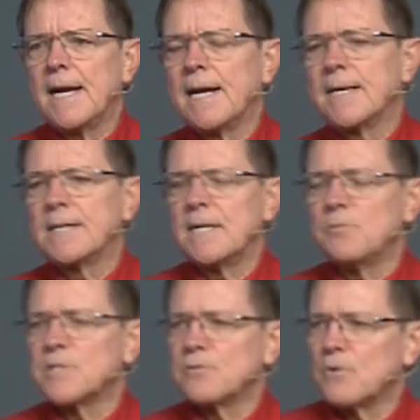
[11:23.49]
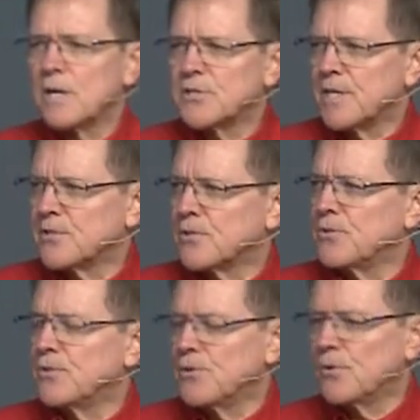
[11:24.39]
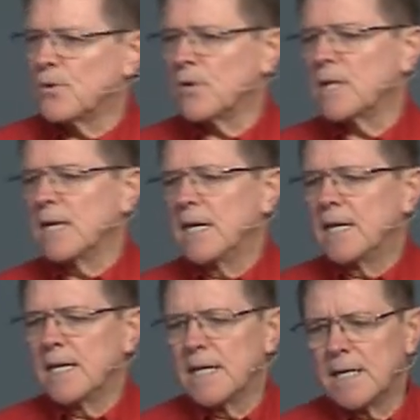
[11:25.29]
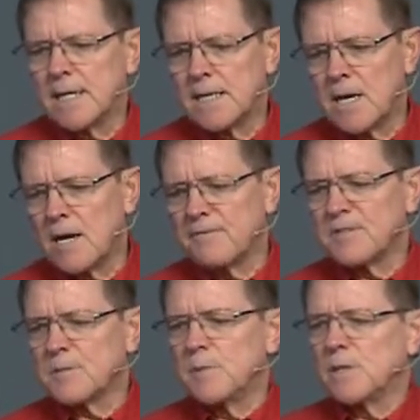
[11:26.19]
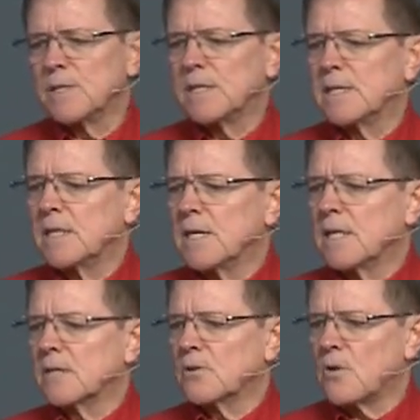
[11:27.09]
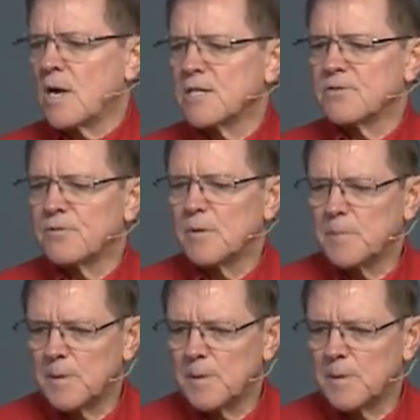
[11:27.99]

And he was in Rochester, New York, in an office building uh, across from